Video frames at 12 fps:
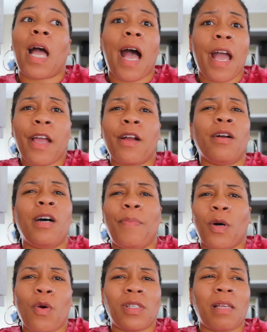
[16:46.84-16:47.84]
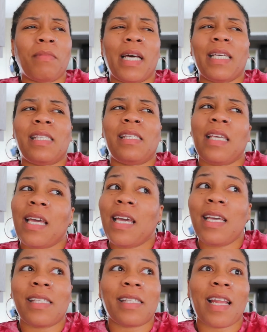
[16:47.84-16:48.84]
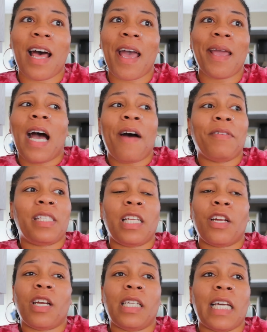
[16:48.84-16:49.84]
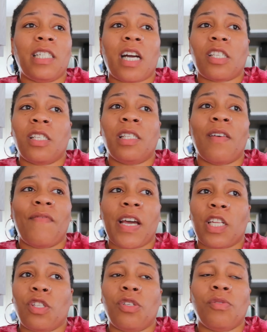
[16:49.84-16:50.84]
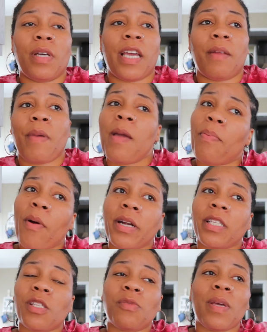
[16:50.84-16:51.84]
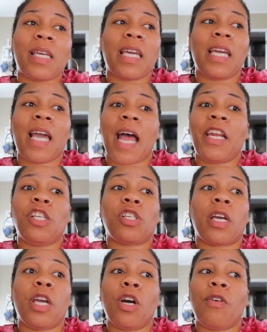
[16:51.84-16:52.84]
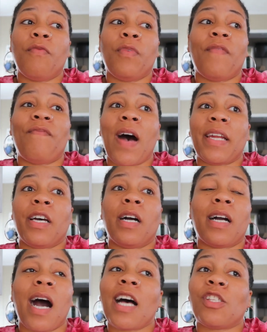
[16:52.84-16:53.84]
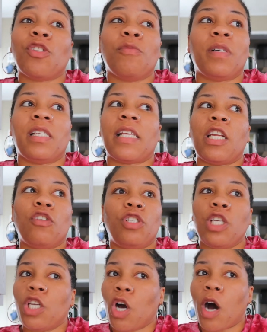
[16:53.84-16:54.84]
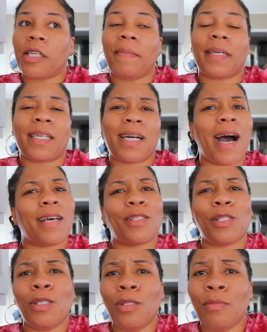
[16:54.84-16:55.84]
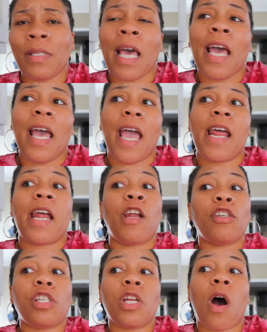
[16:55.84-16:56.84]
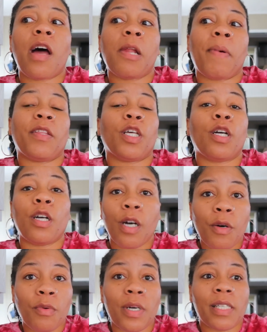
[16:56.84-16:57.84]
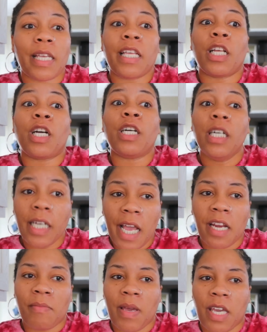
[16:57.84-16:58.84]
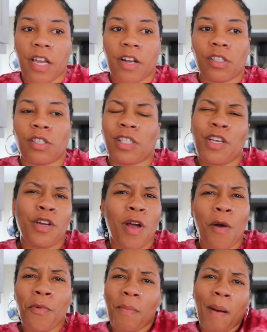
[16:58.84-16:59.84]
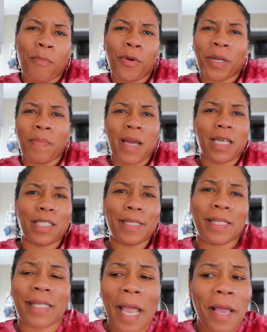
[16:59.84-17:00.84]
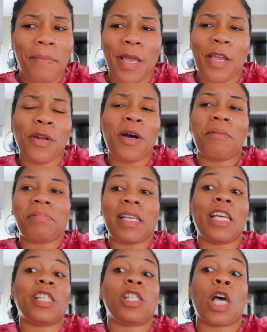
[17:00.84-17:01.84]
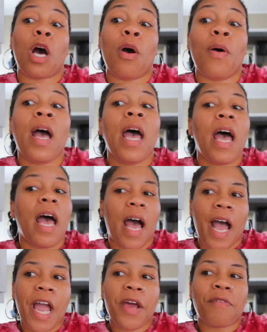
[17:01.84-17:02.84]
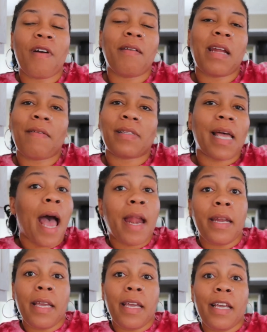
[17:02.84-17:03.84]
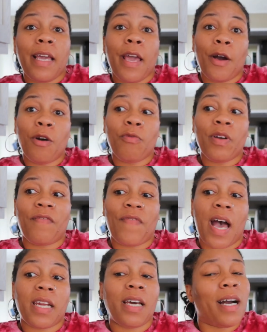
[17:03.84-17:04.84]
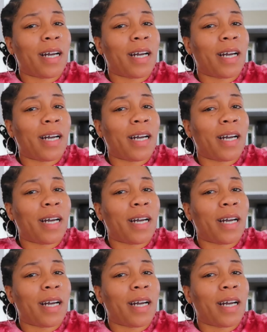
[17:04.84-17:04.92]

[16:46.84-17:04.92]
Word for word: I hit her up, of course. I'm like, sis, like I was telling her, like Josh is invited to an anime party this weekend. I need your help with finding a costume, because I know she know all about the costumes, and I know she know all about the good ones and the good anime characters. And you know, I want my boy to make a little statement, you know what I'm saying? So I hit her up and I was like, I need help with finding a